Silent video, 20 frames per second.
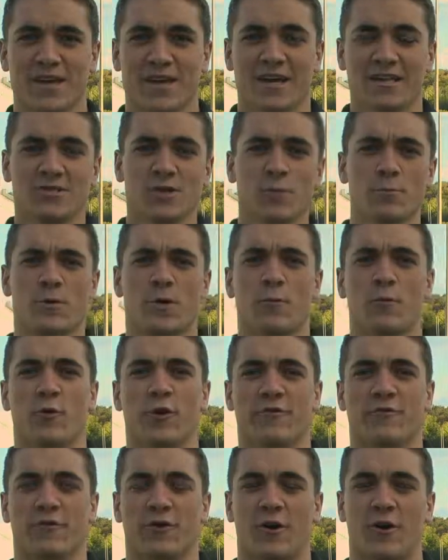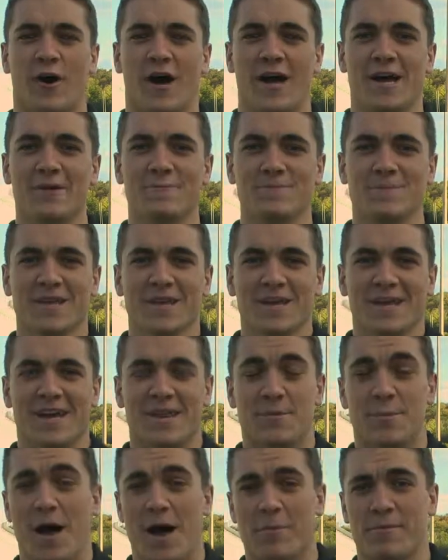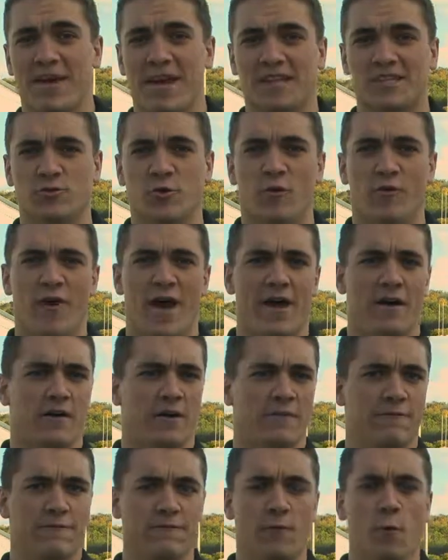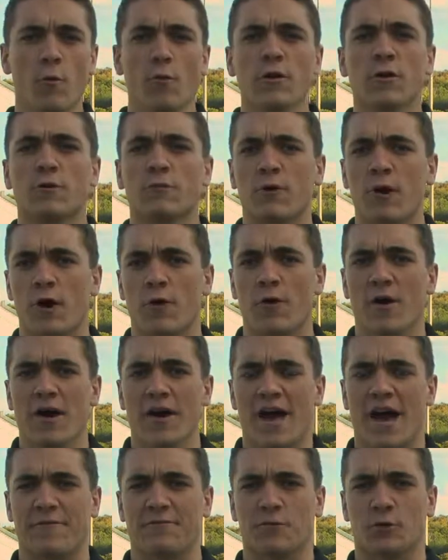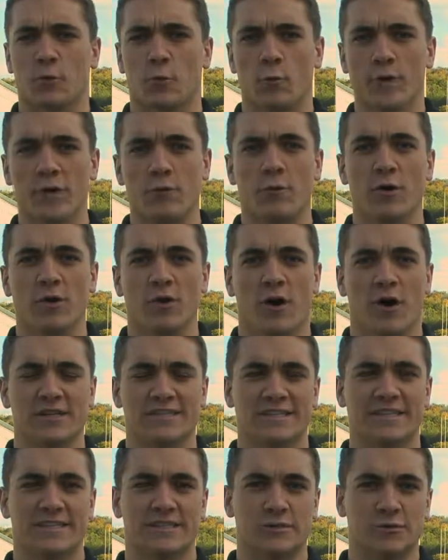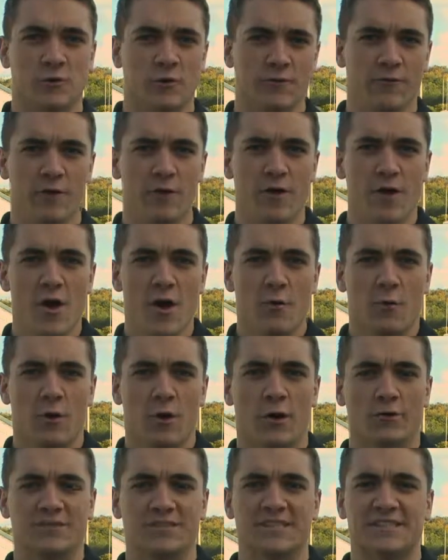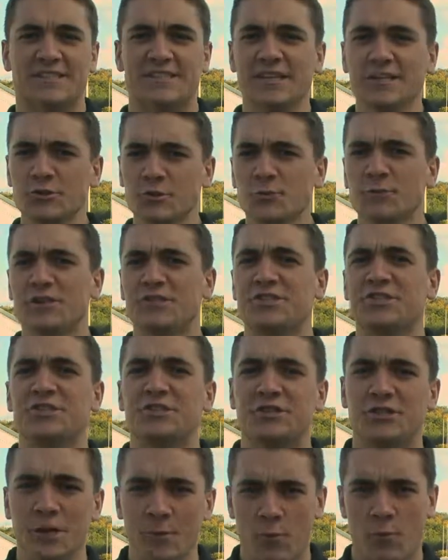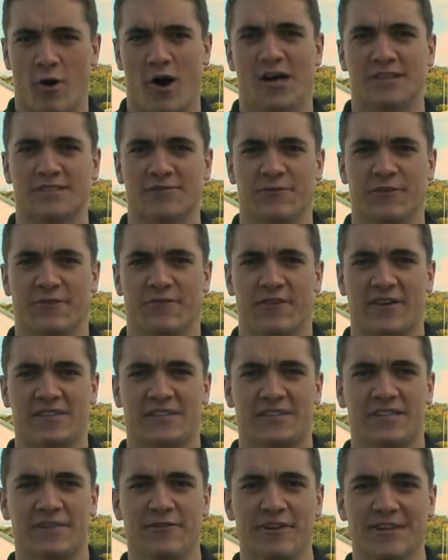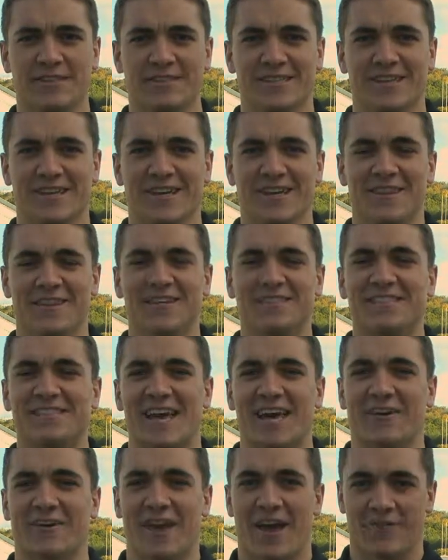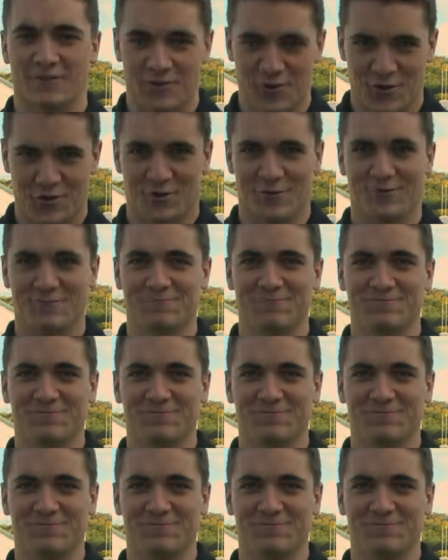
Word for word: It's homecoming week for Ohio, and the Bobcats, who have routed off four in a row after their week one loss against Louisville, will host the Central Michigan Chippewas for the festivities this Saturday afternoon.